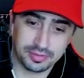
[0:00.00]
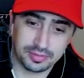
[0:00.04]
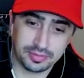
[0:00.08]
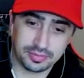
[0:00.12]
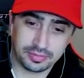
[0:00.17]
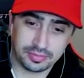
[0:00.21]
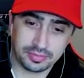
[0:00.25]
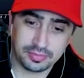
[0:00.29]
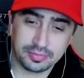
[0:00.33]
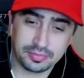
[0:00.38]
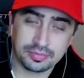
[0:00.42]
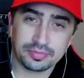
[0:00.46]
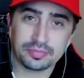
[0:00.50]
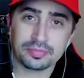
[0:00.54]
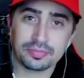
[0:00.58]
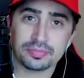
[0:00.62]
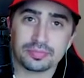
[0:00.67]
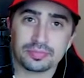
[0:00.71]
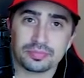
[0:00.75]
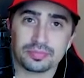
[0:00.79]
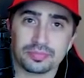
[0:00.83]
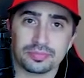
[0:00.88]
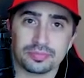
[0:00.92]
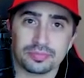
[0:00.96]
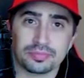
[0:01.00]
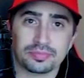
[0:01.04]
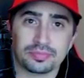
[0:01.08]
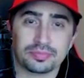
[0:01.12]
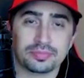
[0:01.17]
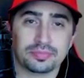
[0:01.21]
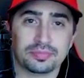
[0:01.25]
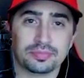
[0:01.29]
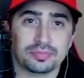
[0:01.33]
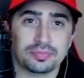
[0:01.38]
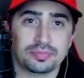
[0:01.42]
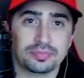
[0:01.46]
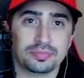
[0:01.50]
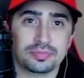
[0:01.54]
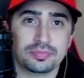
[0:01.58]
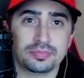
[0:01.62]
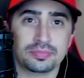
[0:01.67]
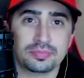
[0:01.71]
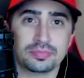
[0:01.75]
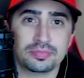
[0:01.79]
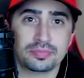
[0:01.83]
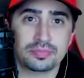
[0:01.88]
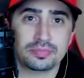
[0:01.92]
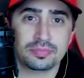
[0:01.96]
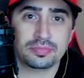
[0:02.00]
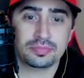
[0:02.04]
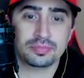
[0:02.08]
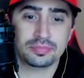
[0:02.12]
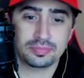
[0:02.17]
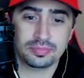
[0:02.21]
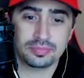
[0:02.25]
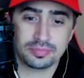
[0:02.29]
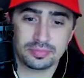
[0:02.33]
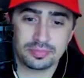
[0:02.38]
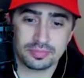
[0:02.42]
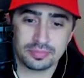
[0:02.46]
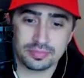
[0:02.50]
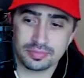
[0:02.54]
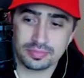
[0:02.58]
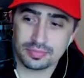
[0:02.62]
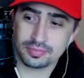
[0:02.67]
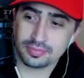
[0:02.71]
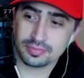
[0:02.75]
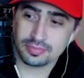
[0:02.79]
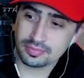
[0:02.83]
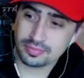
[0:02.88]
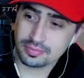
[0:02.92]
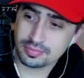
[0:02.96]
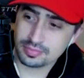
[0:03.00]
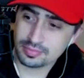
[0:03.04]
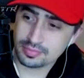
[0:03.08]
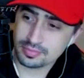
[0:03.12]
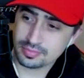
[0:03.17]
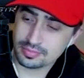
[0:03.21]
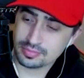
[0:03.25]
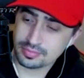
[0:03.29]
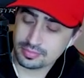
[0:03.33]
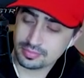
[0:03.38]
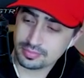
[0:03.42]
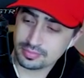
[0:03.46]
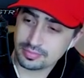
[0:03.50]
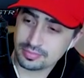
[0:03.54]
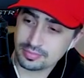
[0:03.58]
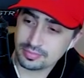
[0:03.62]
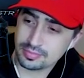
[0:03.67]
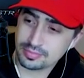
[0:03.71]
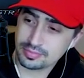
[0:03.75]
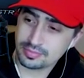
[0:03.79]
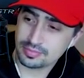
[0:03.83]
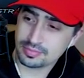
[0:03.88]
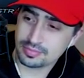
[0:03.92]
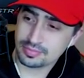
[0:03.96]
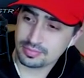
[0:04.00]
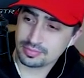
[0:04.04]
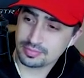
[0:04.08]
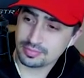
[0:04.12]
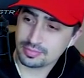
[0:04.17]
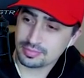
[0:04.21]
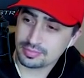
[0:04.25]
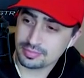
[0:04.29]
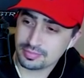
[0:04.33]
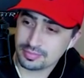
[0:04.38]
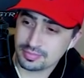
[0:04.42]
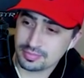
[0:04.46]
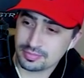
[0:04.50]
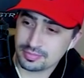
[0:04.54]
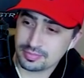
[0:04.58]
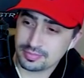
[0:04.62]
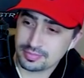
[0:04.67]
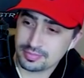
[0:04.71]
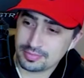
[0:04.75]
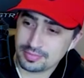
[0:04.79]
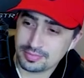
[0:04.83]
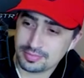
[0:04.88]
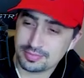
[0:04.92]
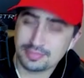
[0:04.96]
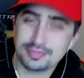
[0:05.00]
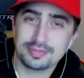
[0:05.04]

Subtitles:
[no speech]